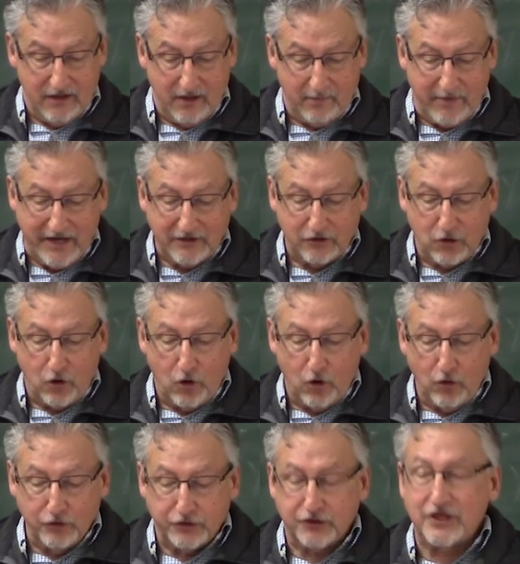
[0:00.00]
Make the
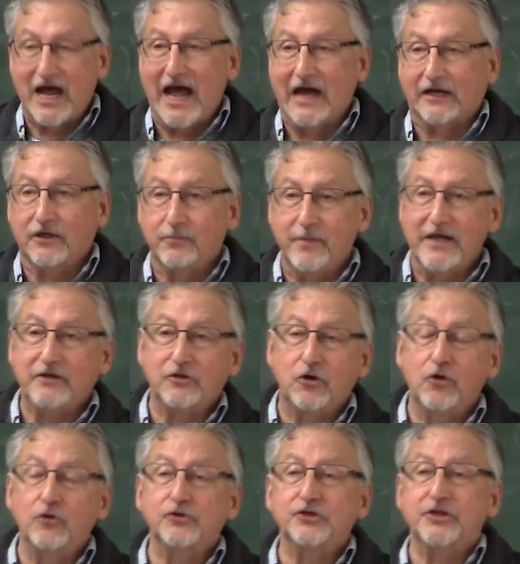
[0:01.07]
whole stock, make the
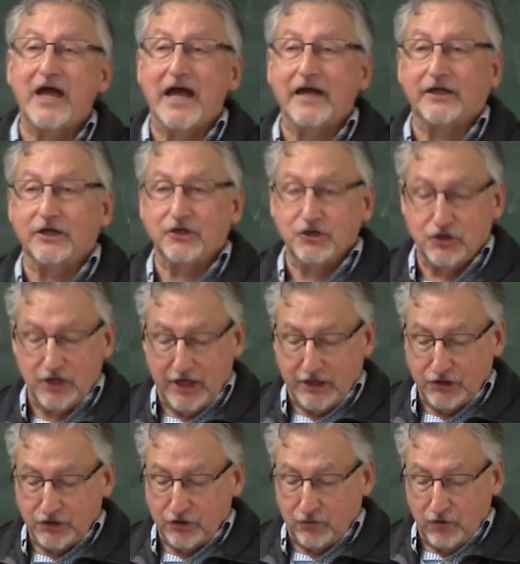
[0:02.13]
whole stock
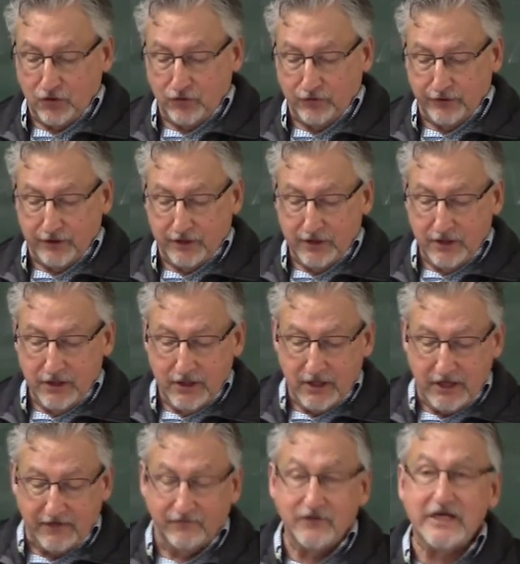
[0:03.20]
exchange your own.
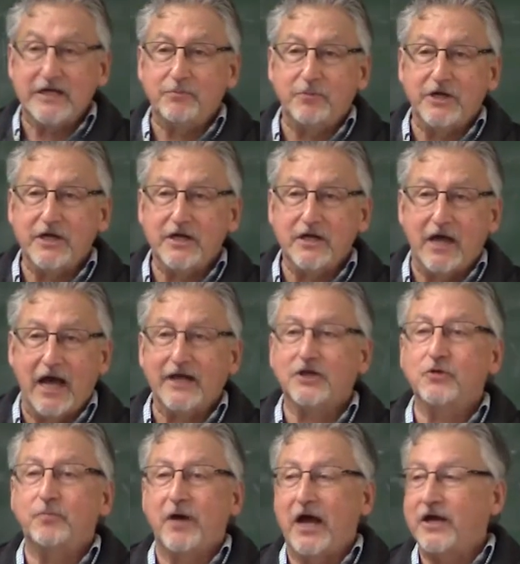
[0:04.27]
If need be,
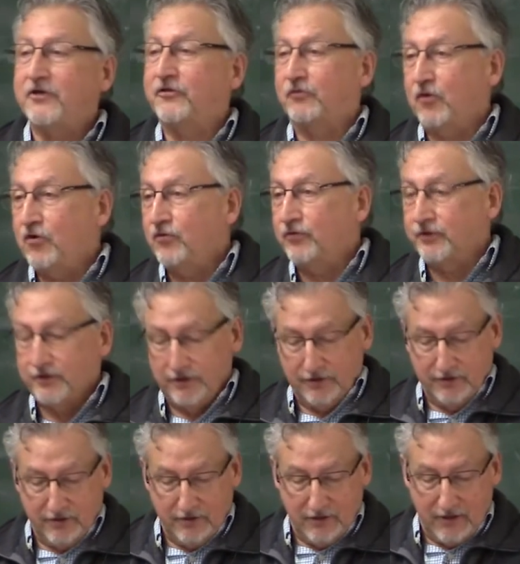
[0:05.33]
occupy a throne
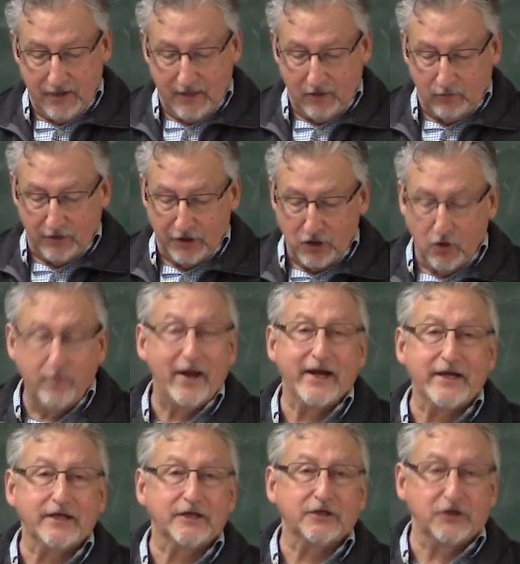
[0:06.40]
where
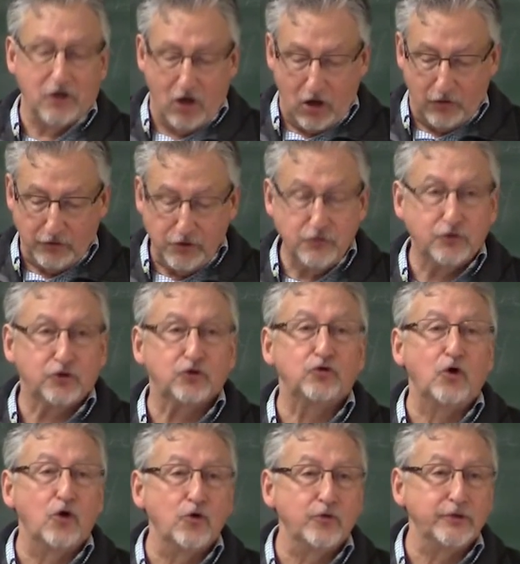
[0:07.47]
nobody can call you
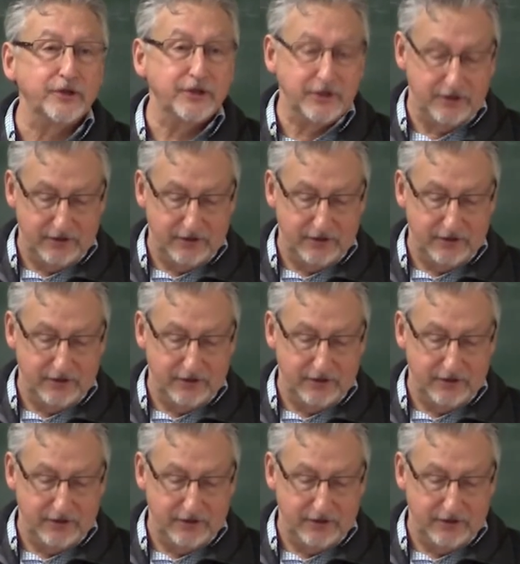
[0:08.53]
crone.